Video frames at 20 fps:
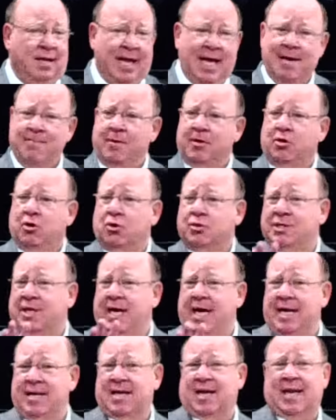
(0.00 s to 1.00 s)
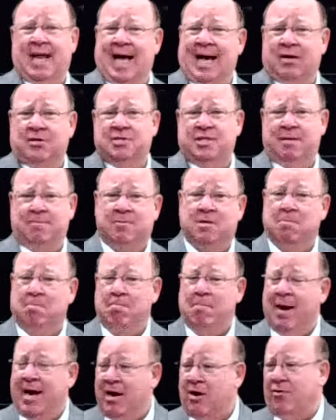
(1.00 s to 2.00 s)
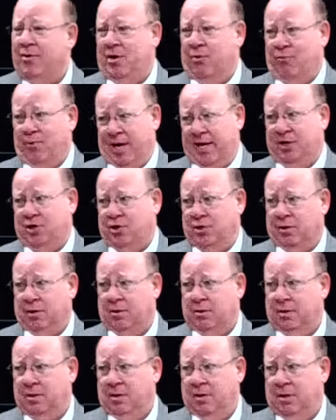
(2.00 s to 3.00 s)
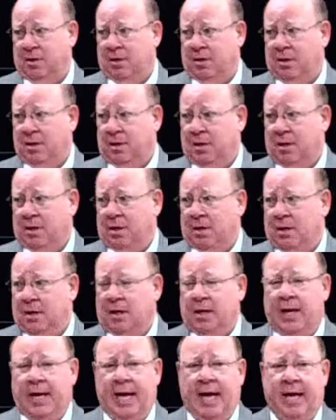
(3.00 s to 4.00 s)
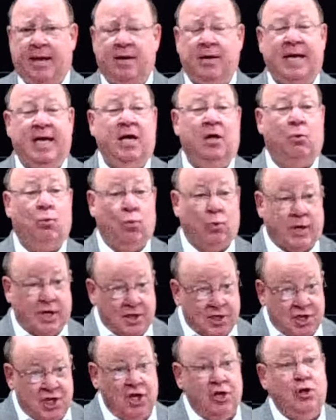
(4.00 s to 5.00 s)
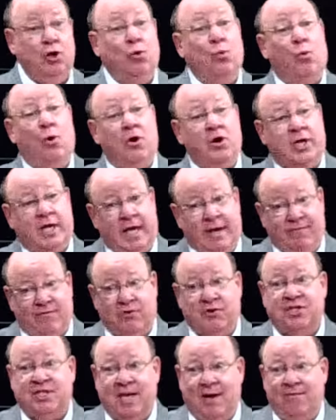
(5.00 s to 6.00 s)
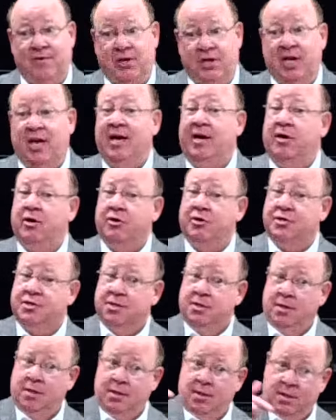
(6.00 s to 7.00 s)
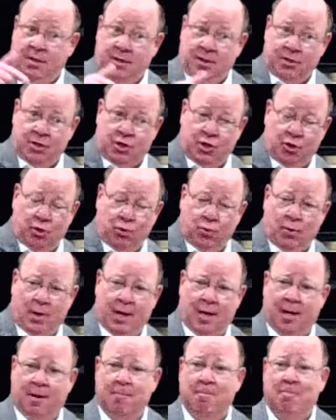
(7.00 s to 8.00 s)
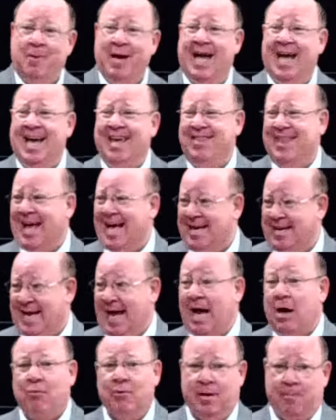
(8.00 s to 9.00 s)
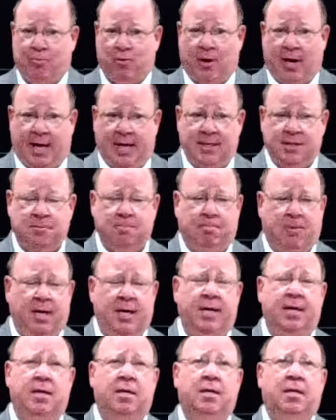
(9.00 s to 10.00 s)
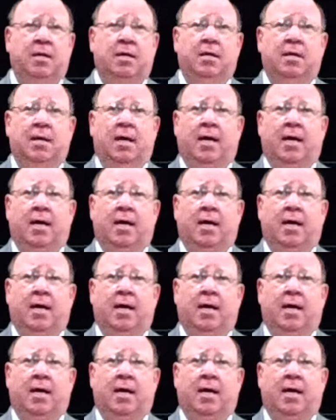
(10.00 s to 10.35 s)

Laban goes ahead and allows him to marry Rachel. And he'll continue working for 7 years to pay that dowry price. But